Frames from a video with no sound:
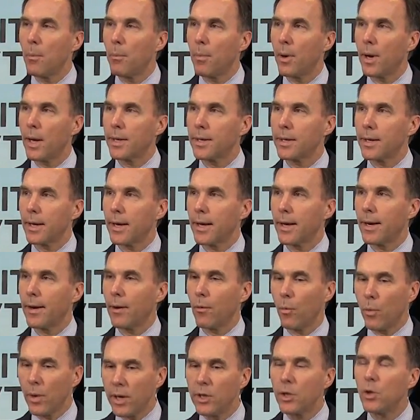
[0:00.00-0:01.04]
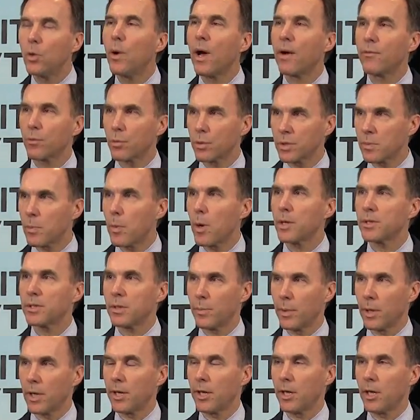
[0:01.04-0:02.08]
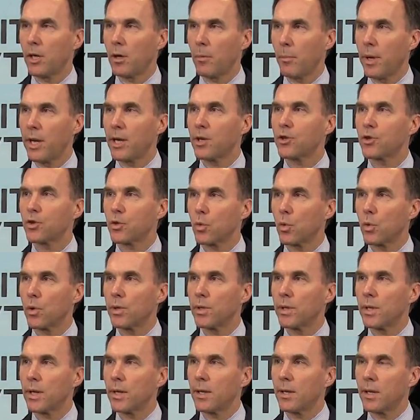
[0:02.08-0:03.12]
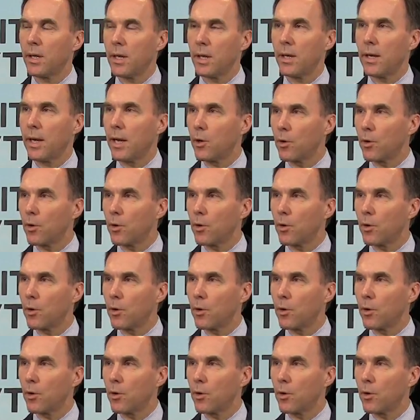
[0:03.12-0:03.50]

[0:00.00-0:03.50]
But we do have a responsibility to make sure that the